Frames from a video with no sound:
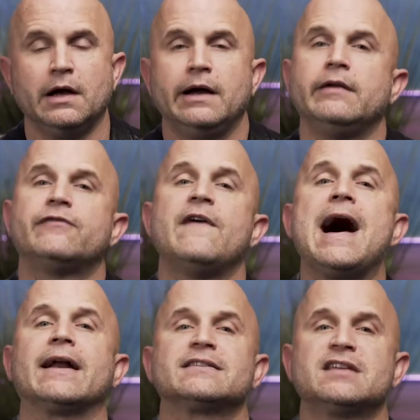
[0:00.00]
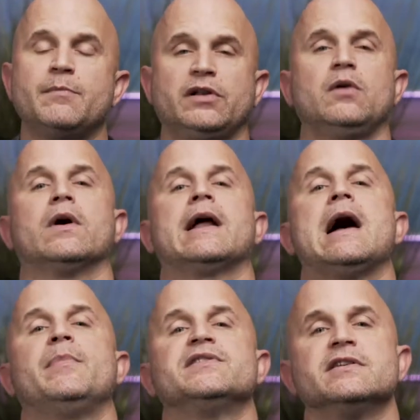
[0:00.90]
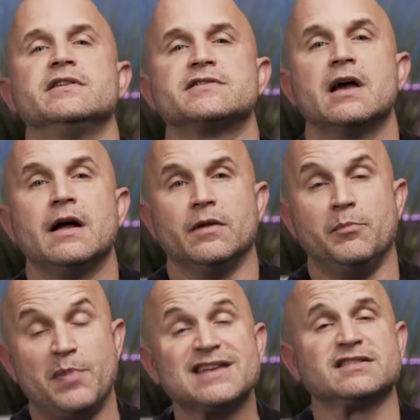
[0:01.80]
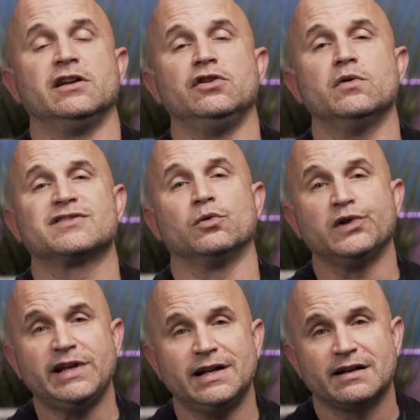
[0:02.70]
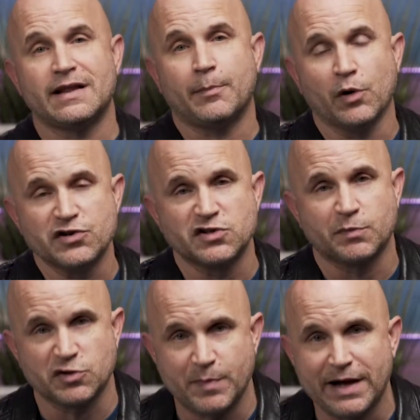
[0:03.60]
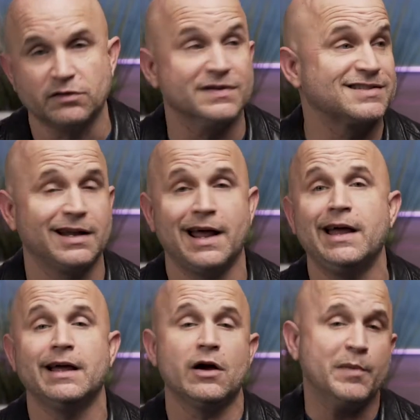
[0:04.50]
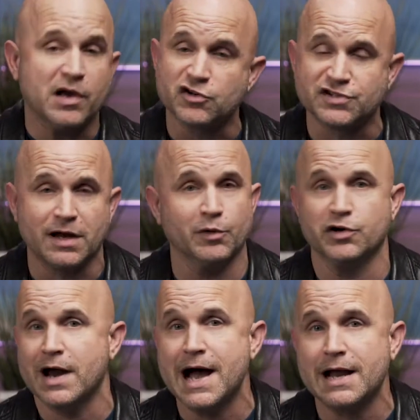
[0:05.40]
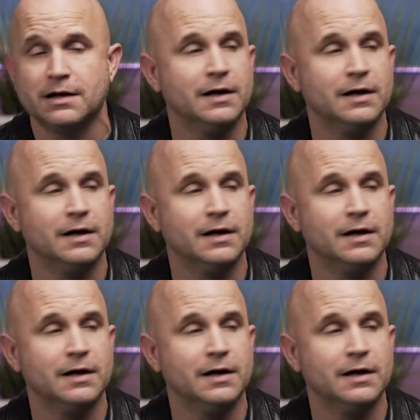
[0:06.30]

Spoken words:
In fact, typically what happens is the best thing to do is to lean into that person's perspective and saying, hey, help me understand where you're at.